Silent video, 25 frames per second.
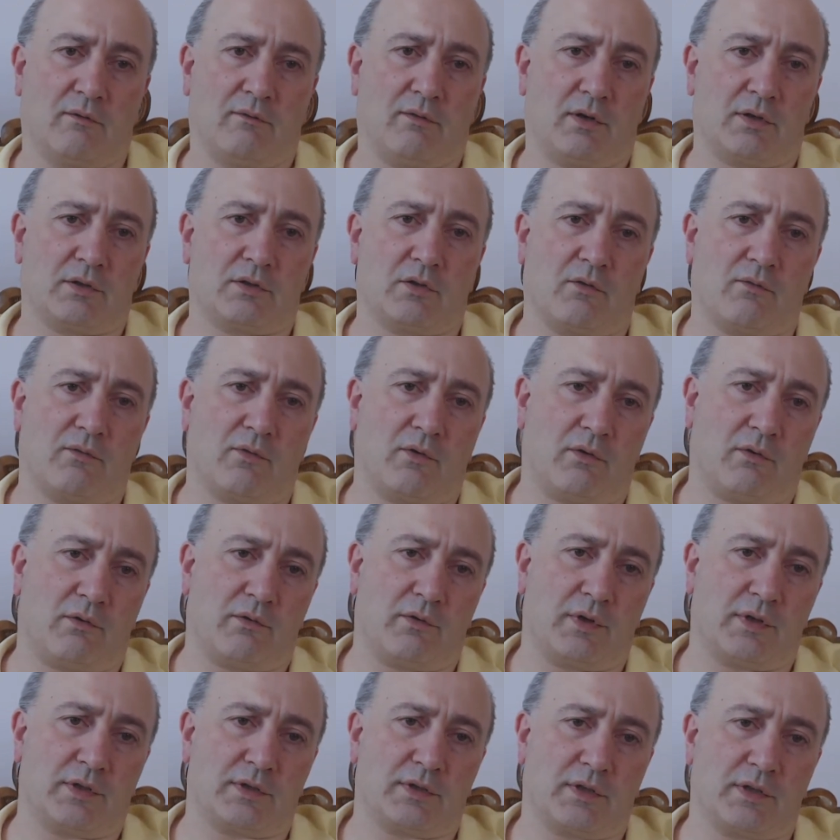First of
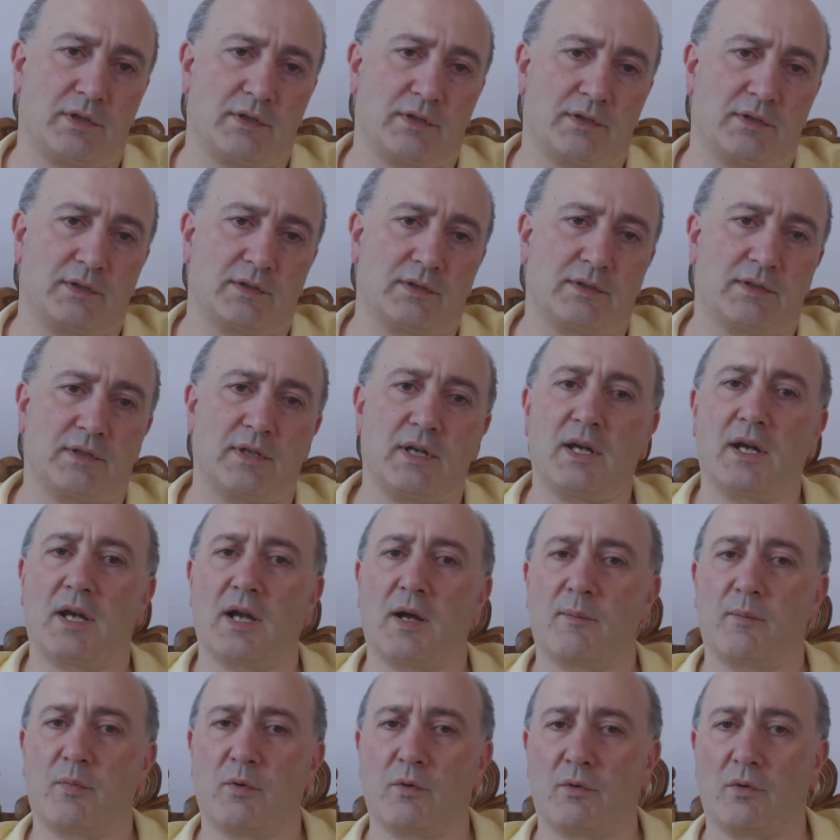all, this is
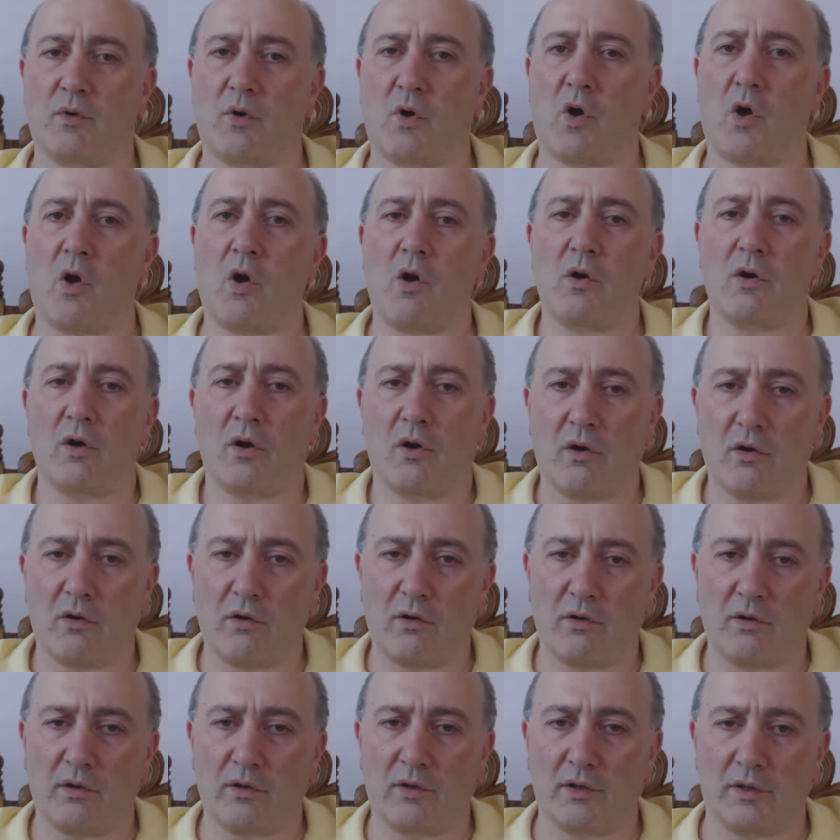Singapore, Hong
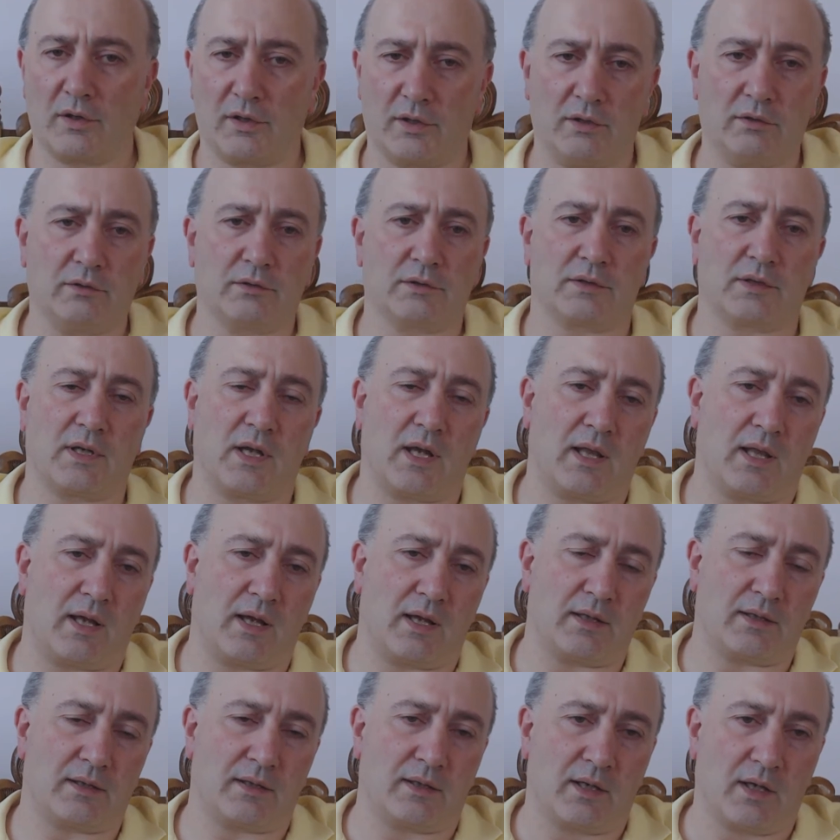Kong, New
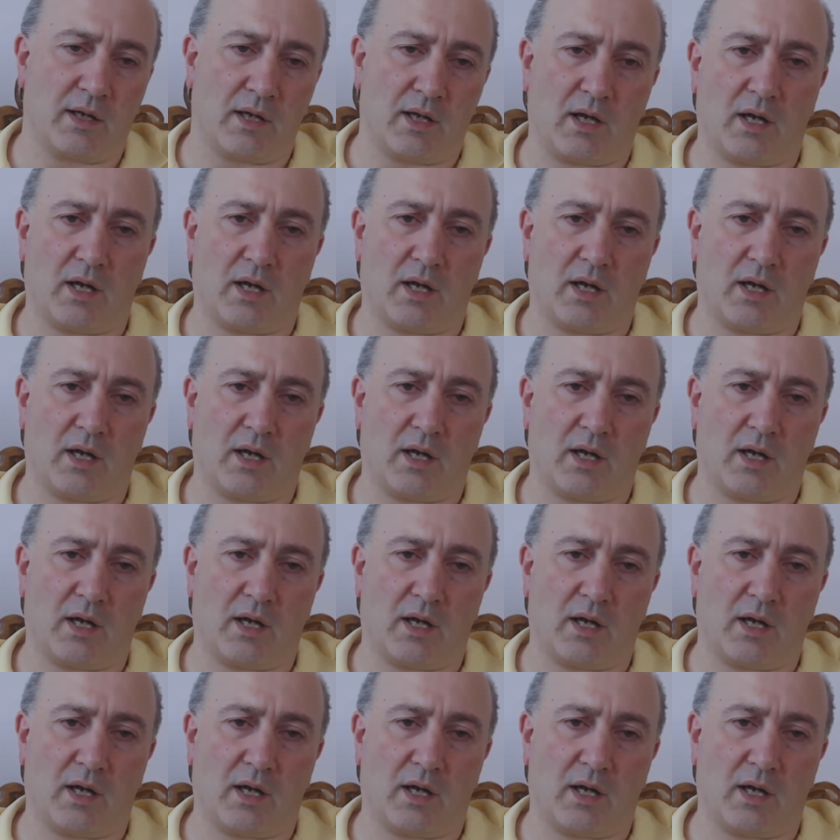Zealand,